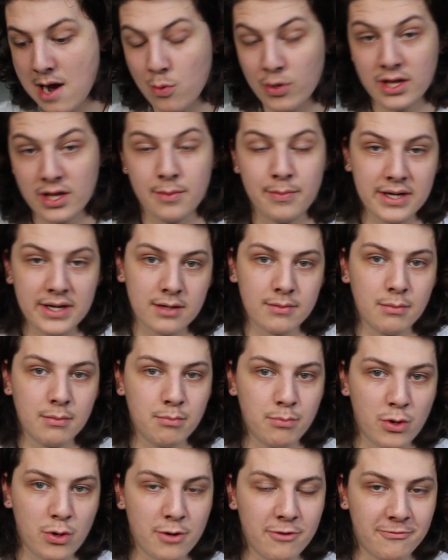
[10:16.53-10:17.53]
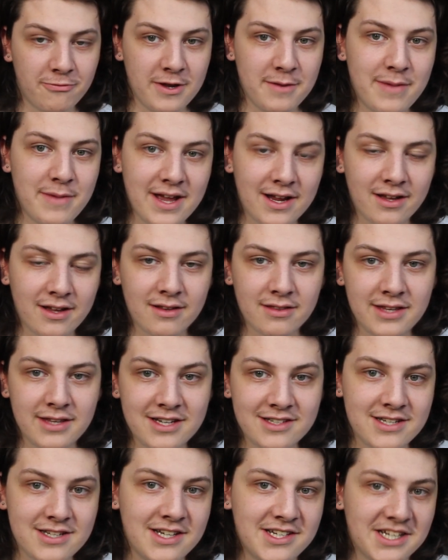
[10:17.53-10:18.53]
of the big important feedback
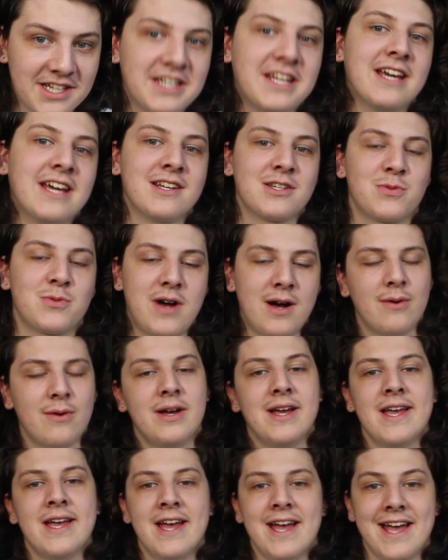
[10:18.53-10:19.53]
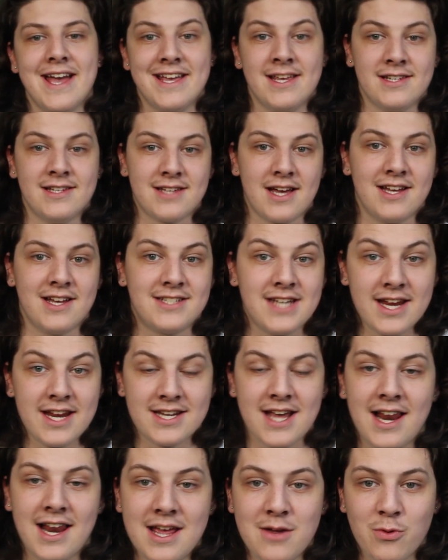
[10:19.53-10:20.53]
things I did get as well is
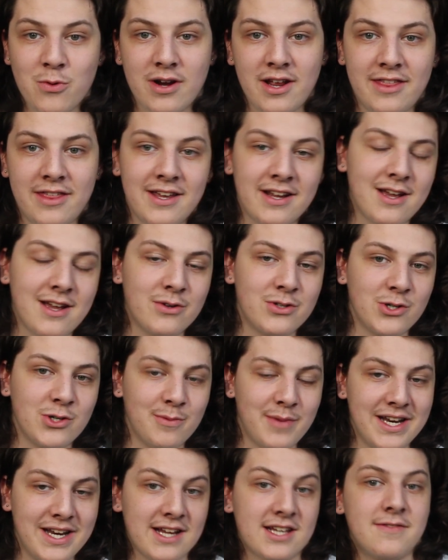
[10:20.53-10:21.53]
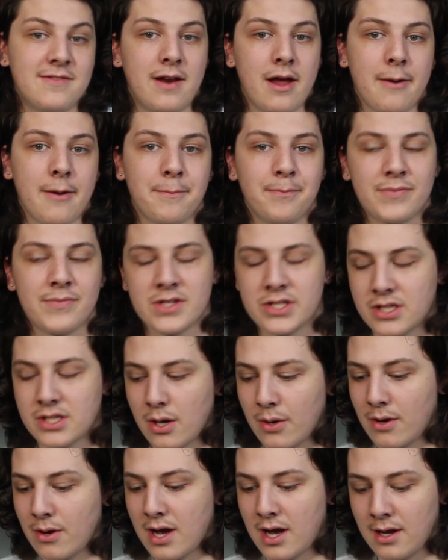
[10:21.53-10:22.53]
detailing what I think I'll do in my next video.
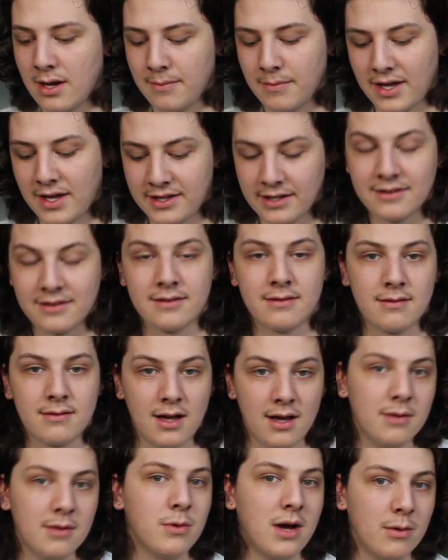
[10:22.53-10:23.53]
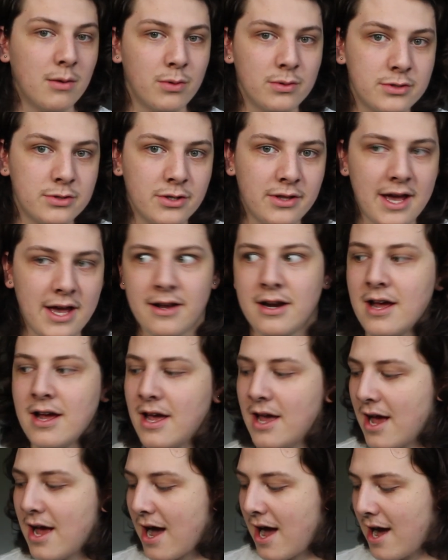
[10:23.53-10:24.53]
So I think I will do that.
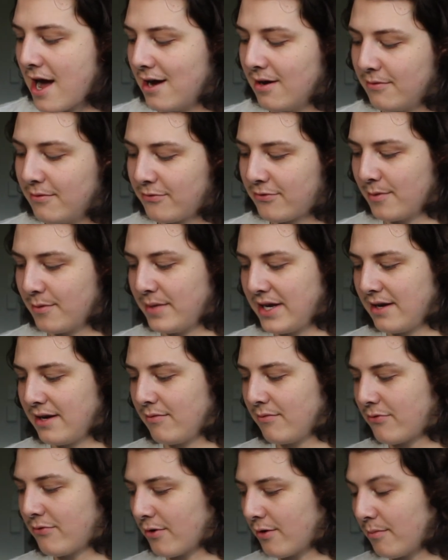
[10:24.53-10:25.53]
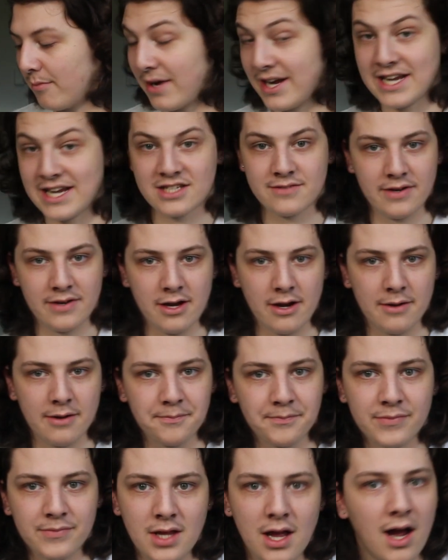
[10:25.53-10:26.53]
For me, for my next
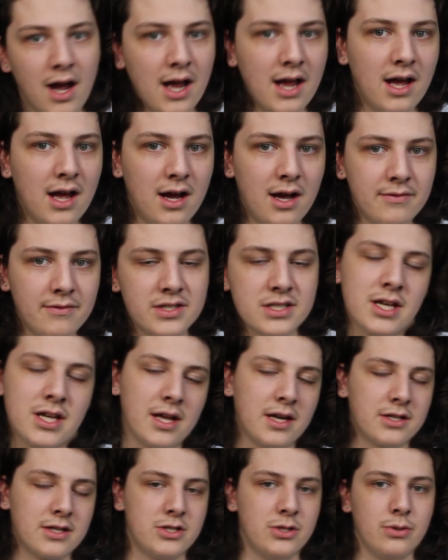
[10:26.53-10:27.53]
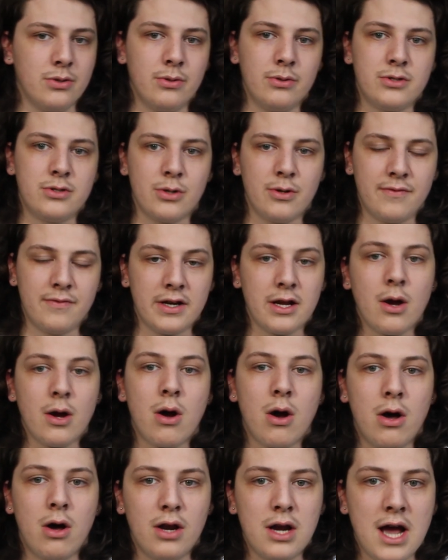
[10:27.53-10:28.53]
video, I've decided to do a
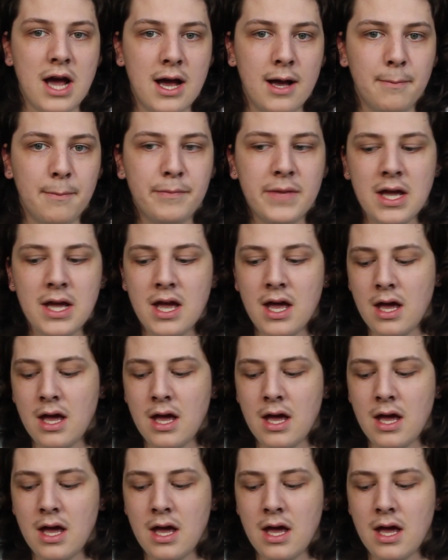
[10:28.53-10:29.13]
video on